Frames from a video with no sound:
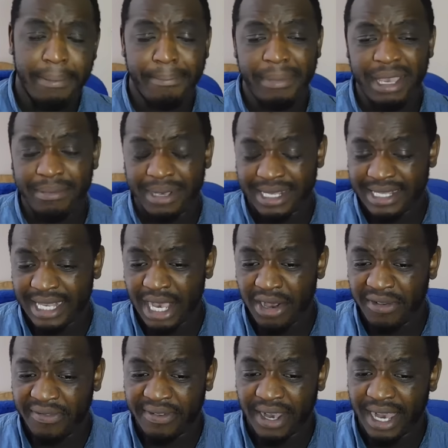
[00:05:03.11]
Me
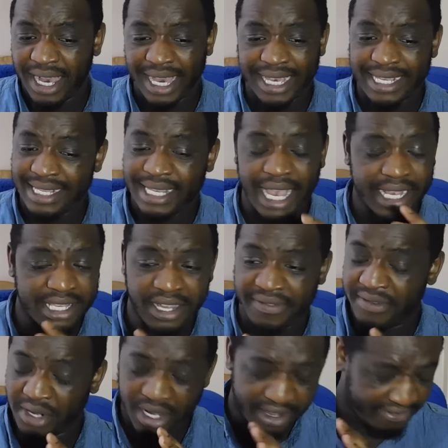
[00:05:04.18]
myself, I sacked
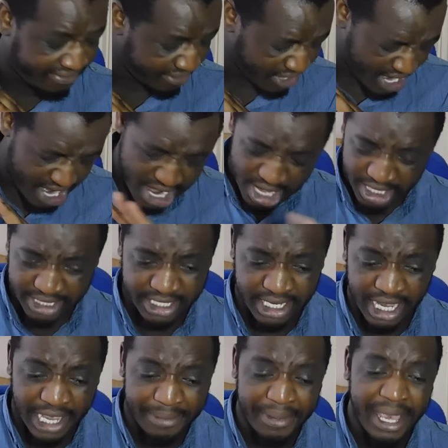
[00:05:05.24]
off Neuer for a long
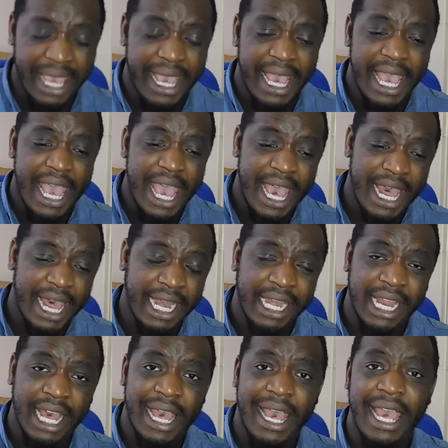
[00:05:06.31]
time and
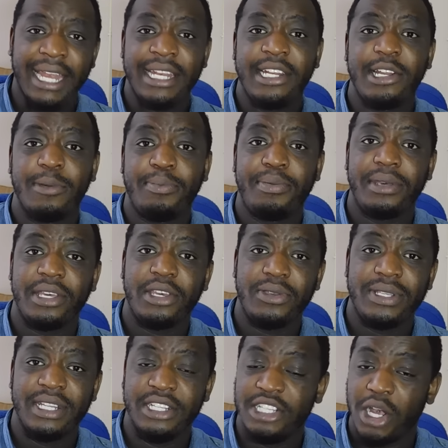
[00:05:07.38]
ended up
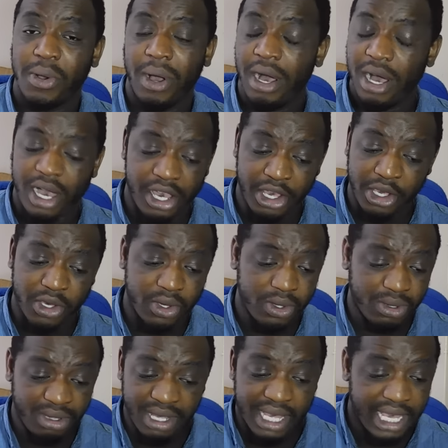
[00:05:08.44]
using Joe Hart,
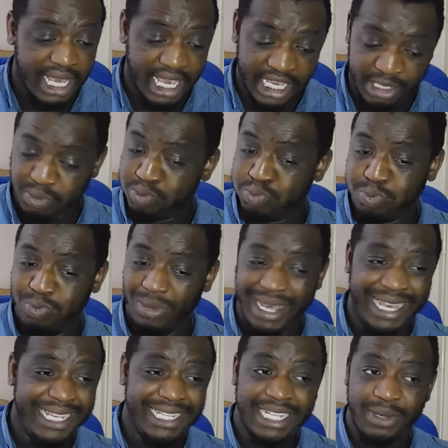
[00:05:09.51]
who is
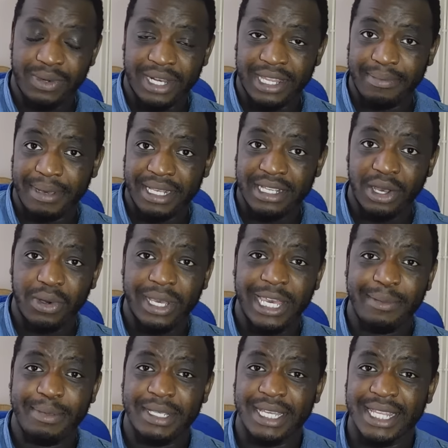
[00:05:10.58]
easily one of the best
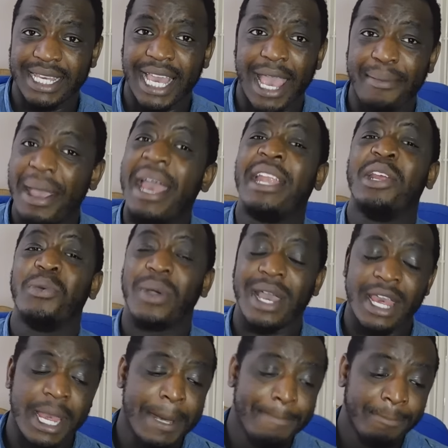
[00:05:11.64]
goalkeepers on the game
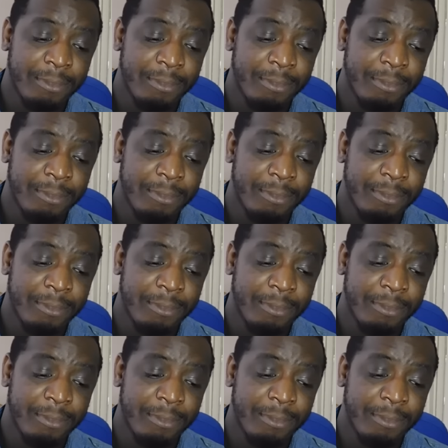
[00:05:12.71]
anyway.